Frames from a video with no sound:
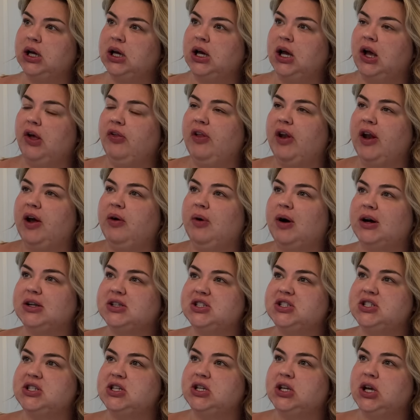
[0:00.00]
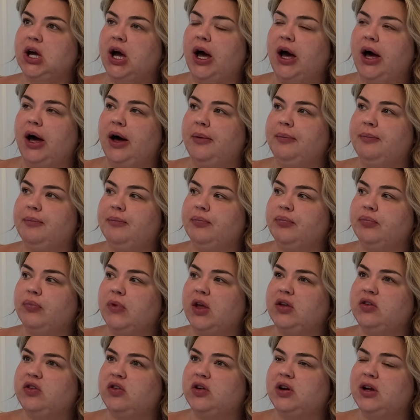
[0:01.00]
and then I watched, um, I
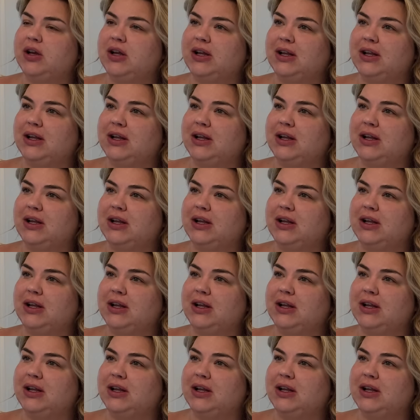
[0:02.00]
started